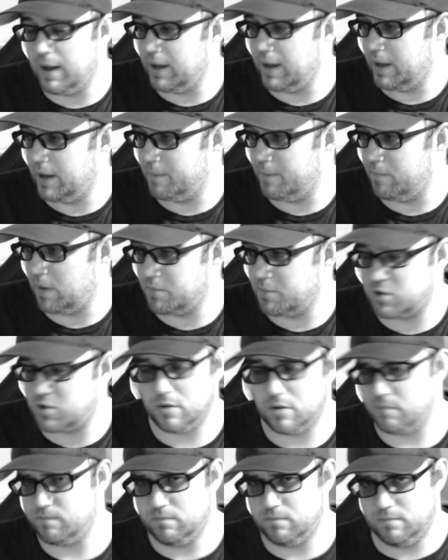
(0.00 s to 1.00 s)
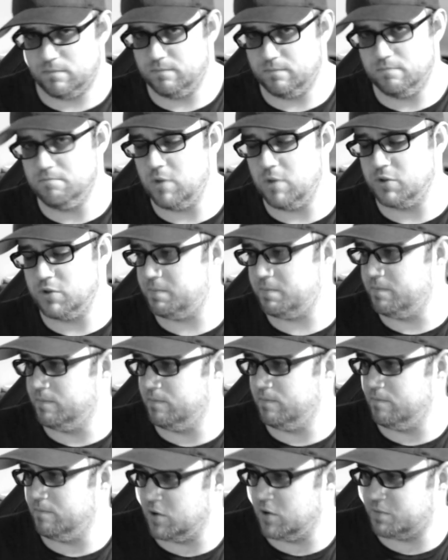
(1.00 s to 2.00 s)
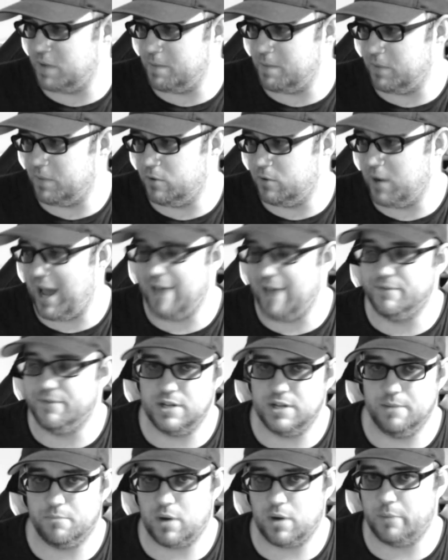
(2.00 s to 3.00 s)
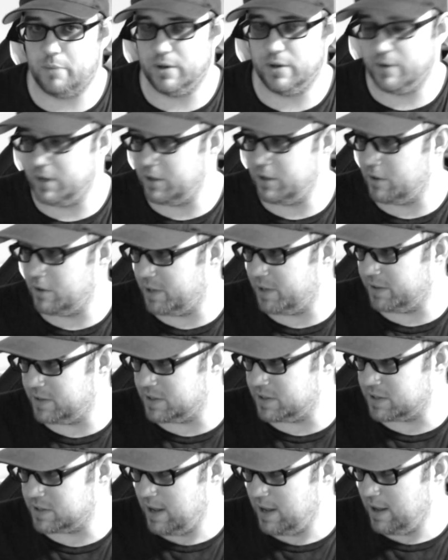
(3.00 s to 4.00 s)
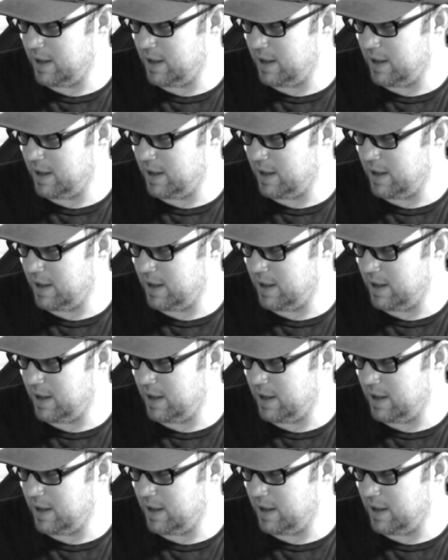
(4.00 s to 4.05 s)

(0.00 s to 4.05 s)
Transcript: Um, I'm sure most most people who have Steam probably already know about this,